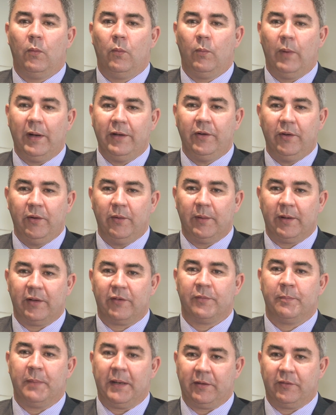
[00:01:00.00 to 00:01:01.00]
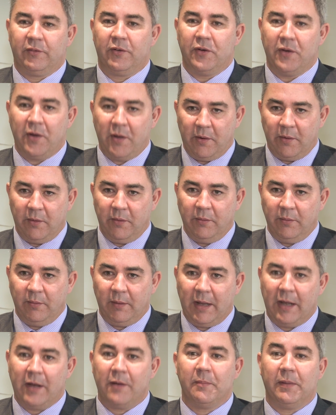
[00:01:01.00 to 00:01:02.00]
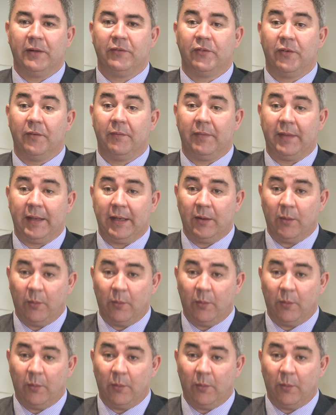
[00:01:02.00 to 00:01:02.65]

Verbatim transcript: When do you expect to know how much of the